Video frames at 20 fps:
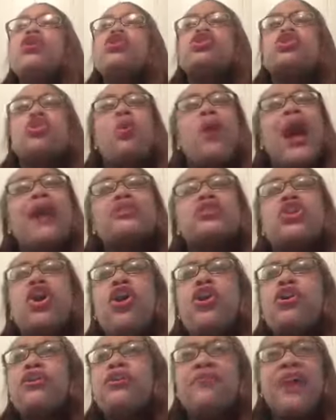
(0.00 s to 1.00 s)
So I
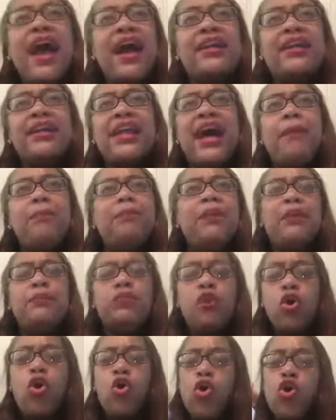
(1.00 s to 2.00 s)
turn around and I beep
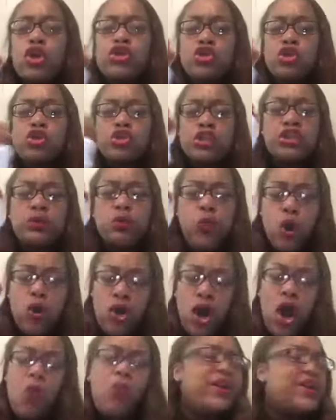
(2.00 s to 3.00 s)
the horn so she won't
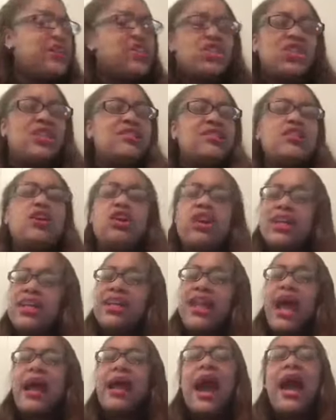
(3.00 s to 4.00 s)
go in and she's looking
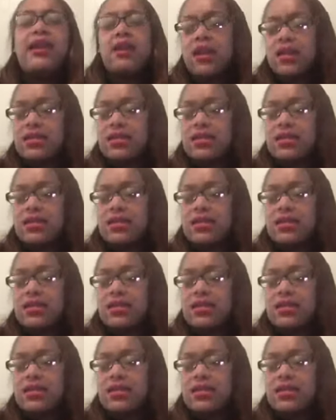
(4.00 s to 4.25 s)
and I got her